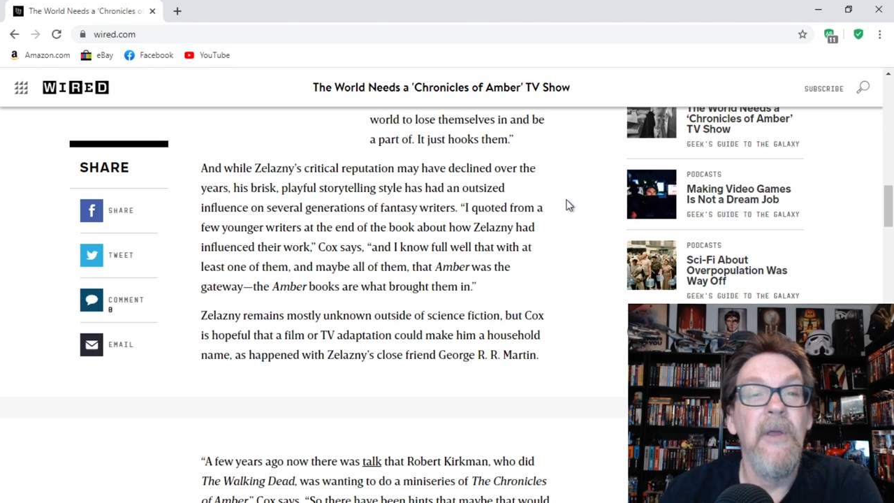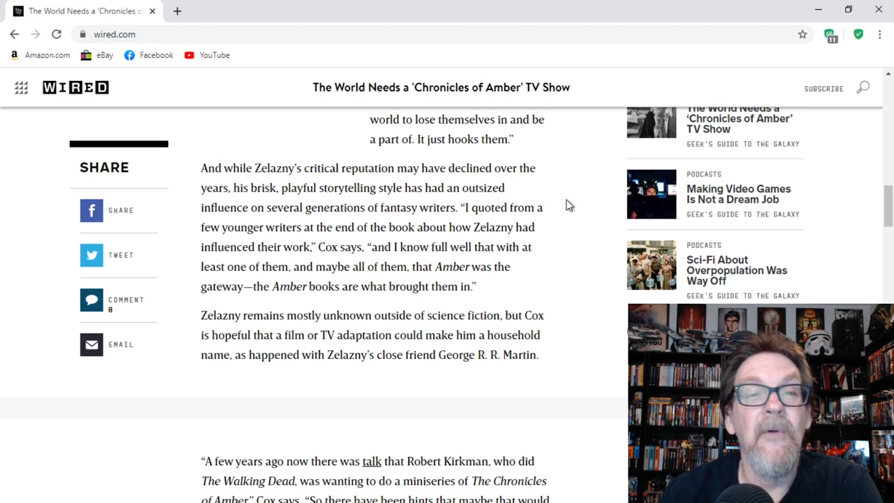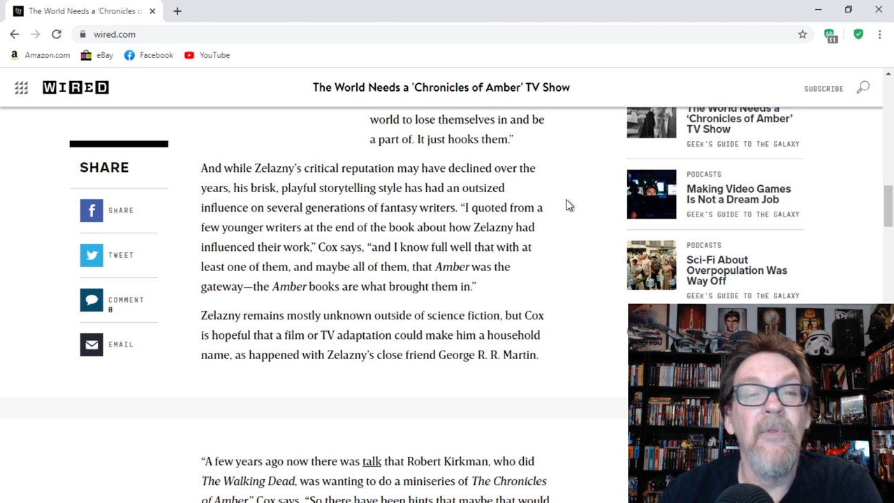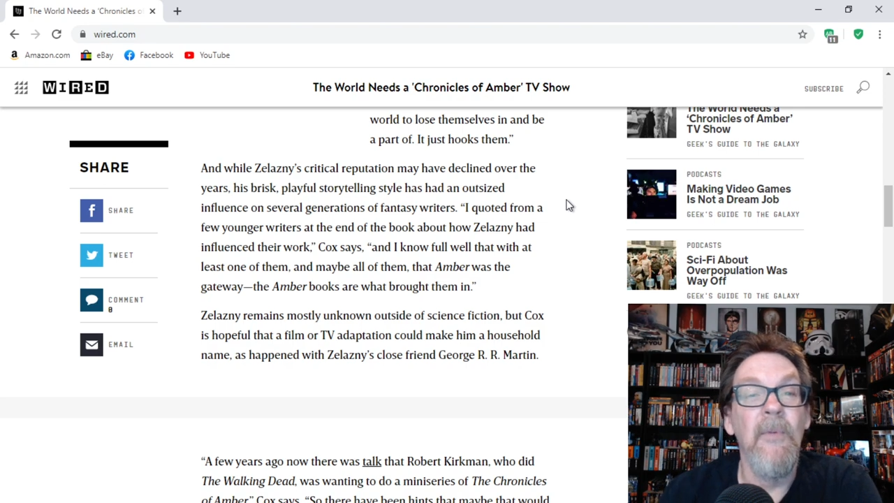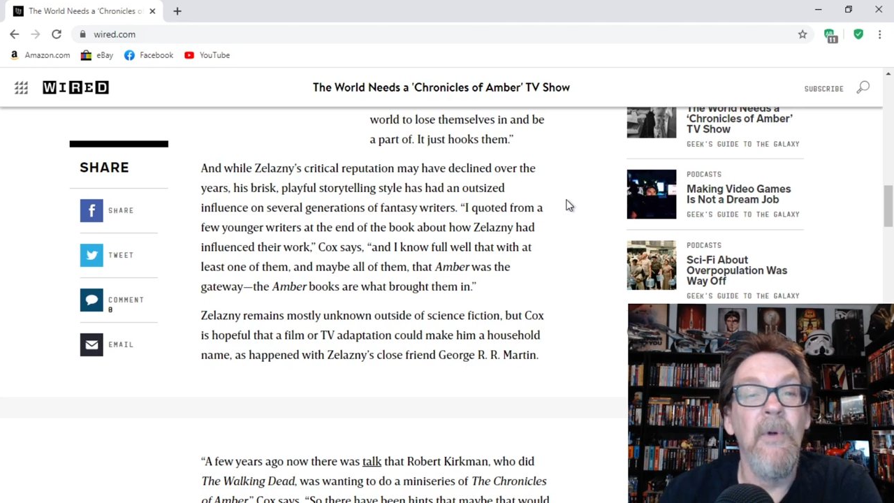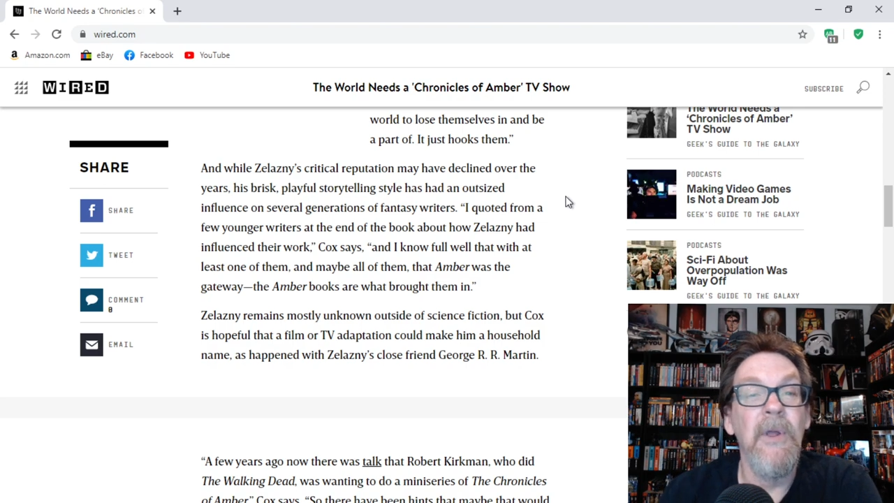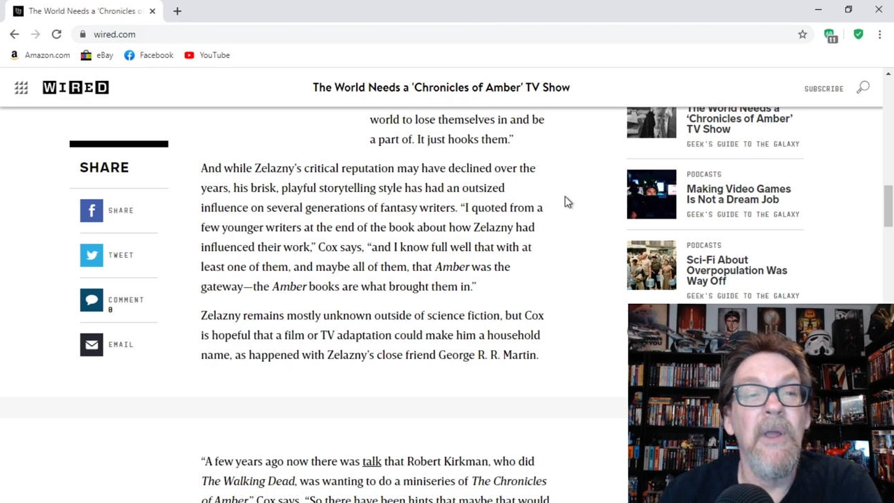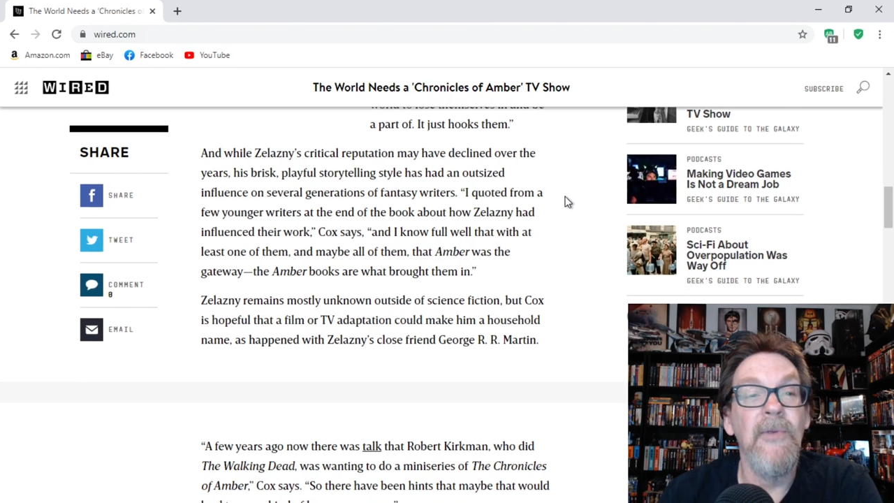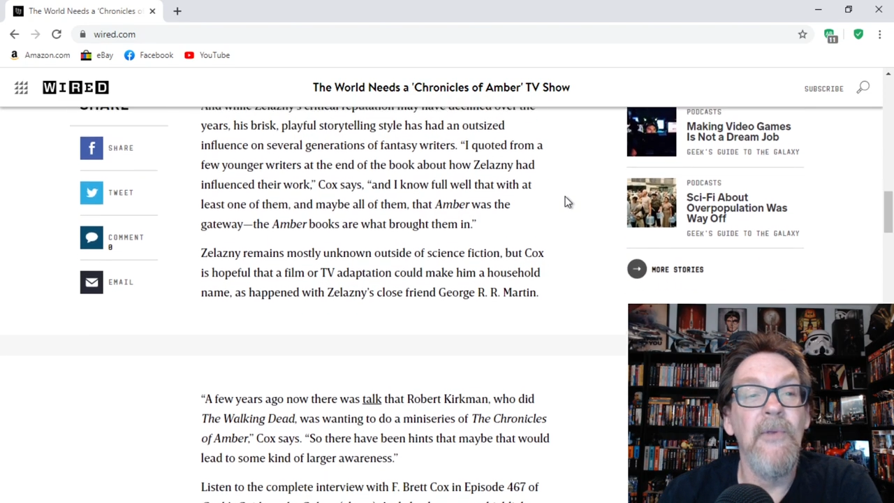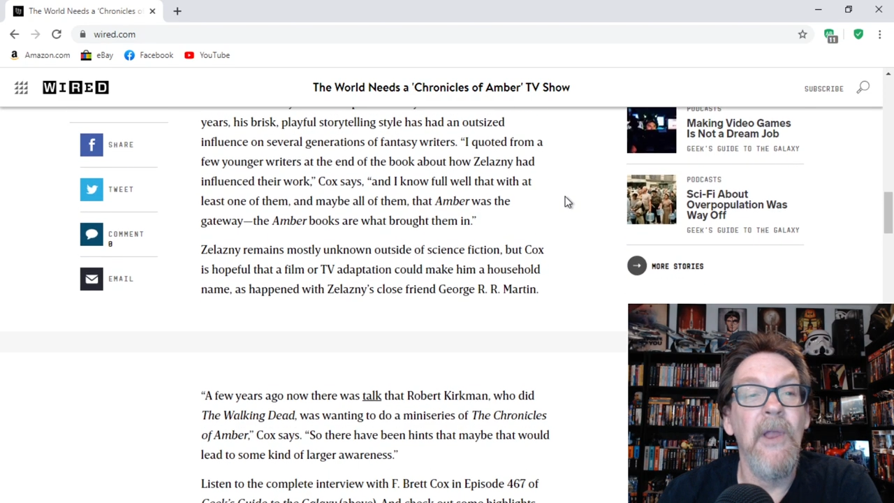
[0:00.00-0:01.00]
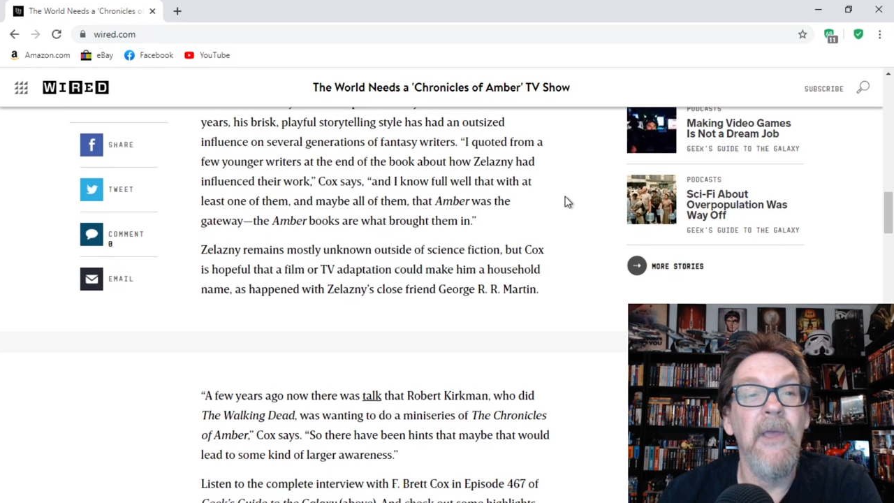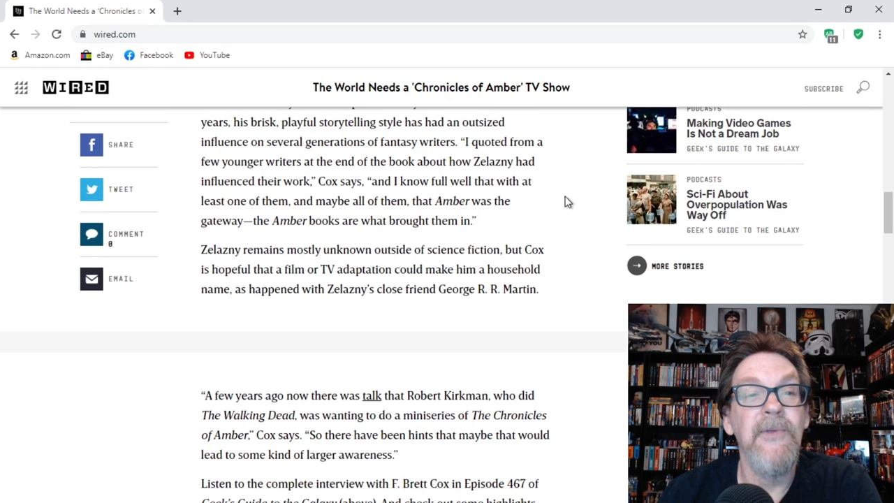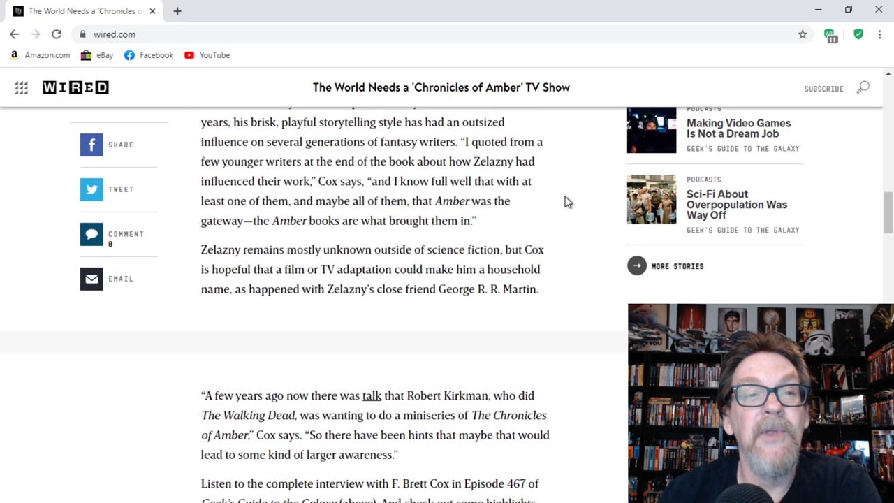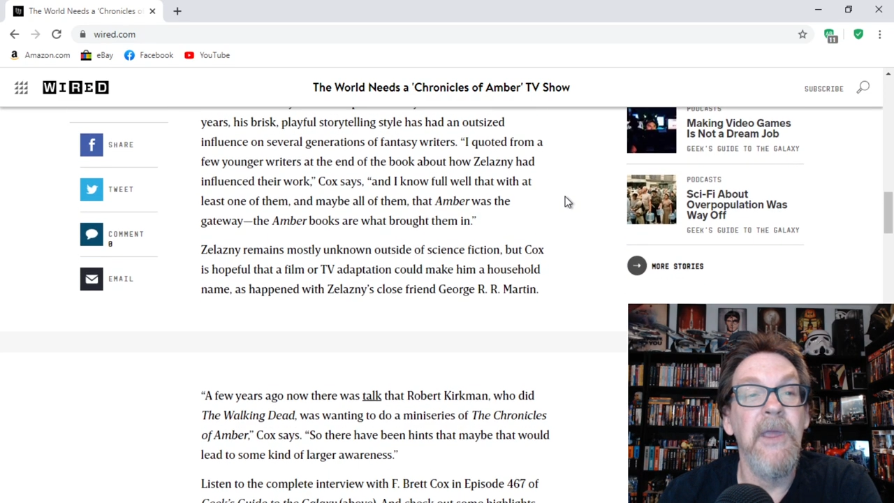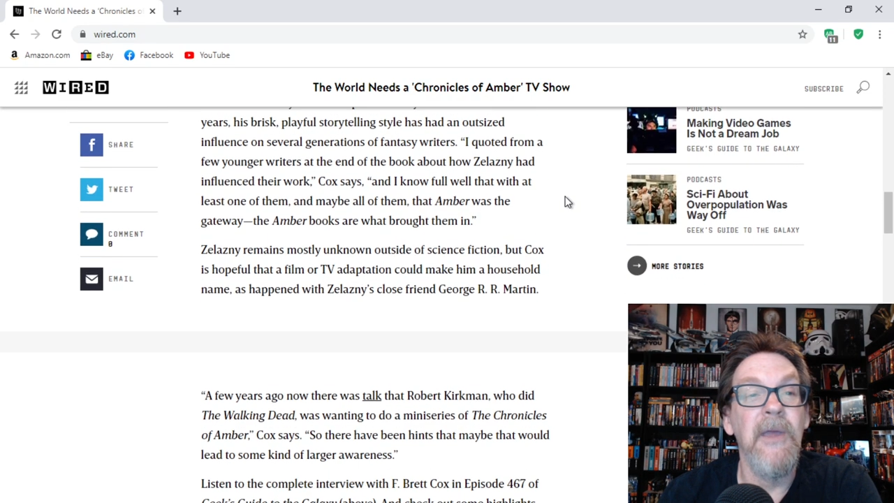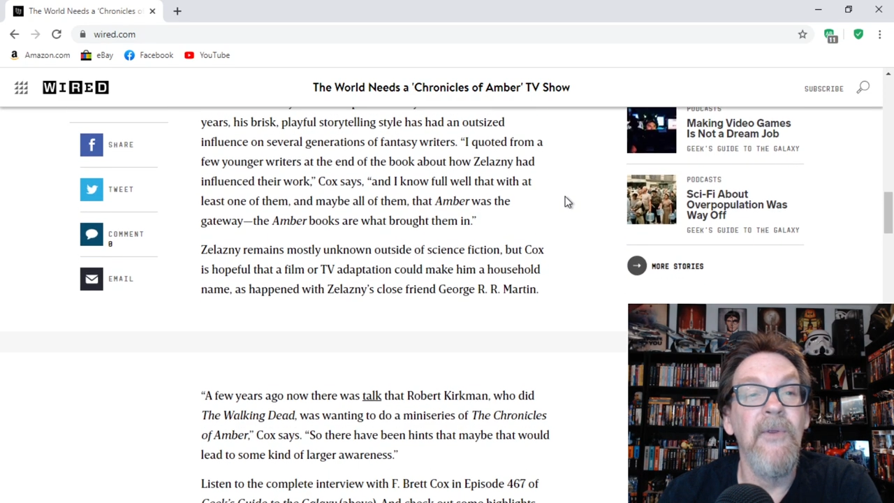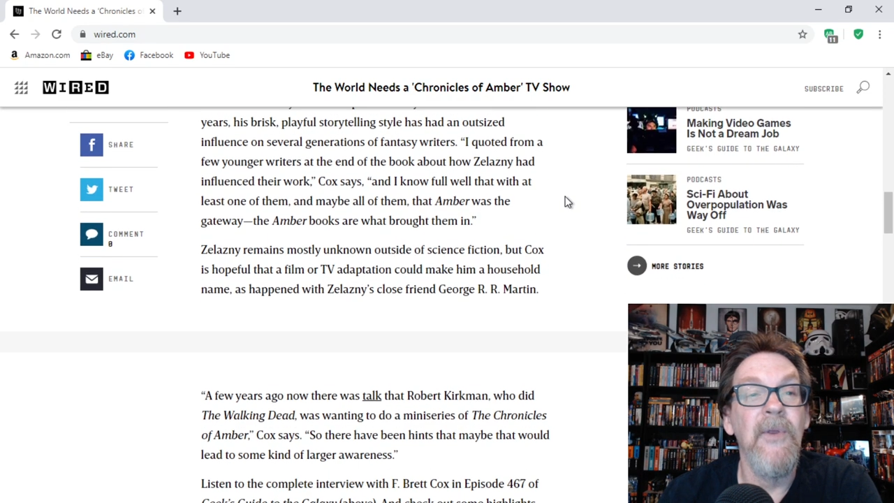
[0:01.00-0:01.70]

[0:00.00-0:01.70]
of the book how Zelazny had